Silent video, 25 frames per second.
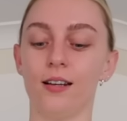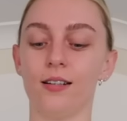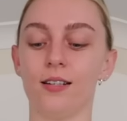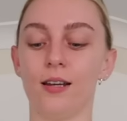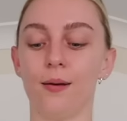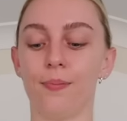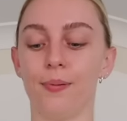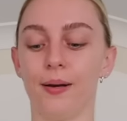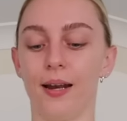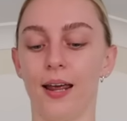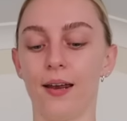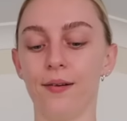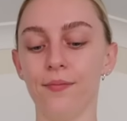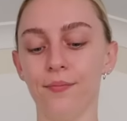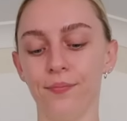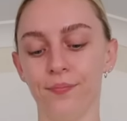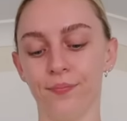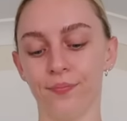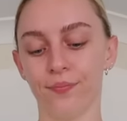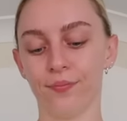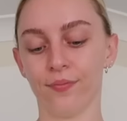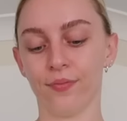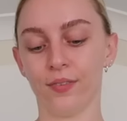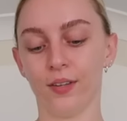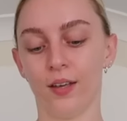they tip it in
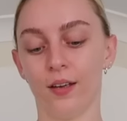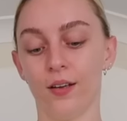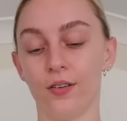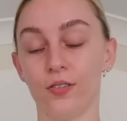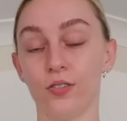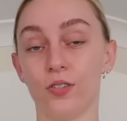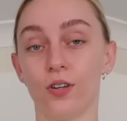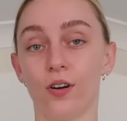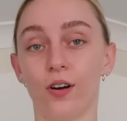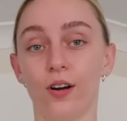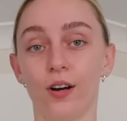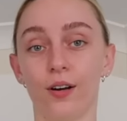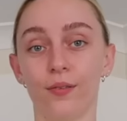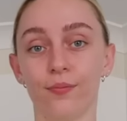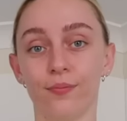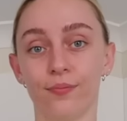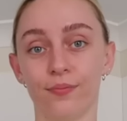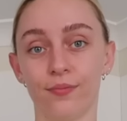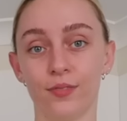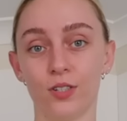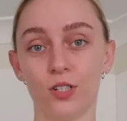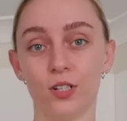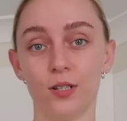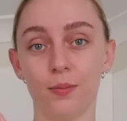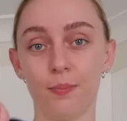so
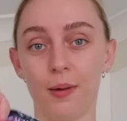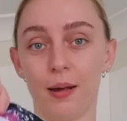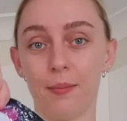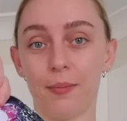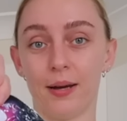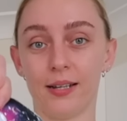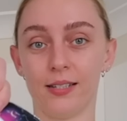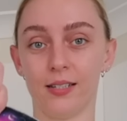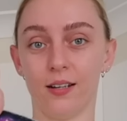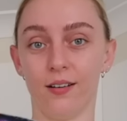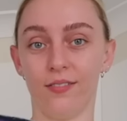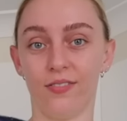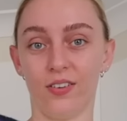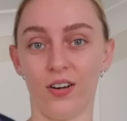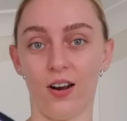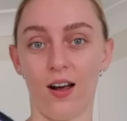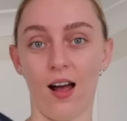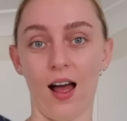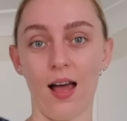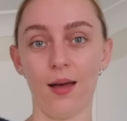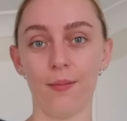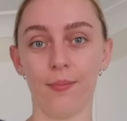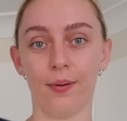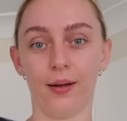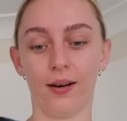just me, myself and
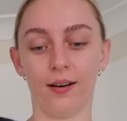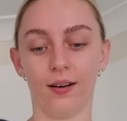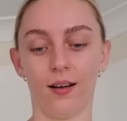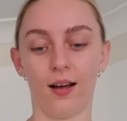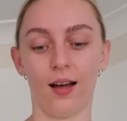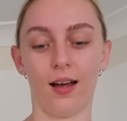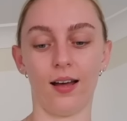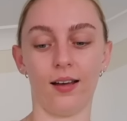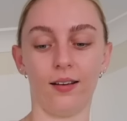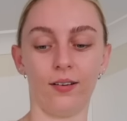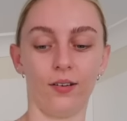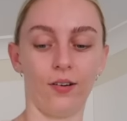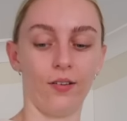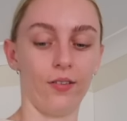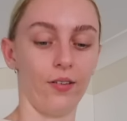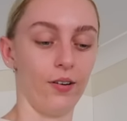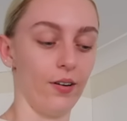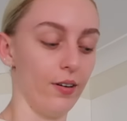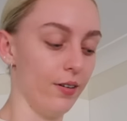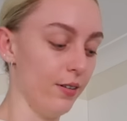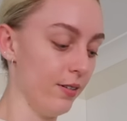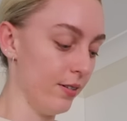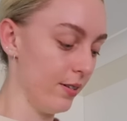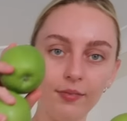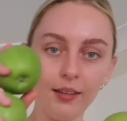I, but I got
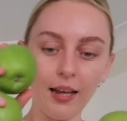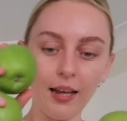those.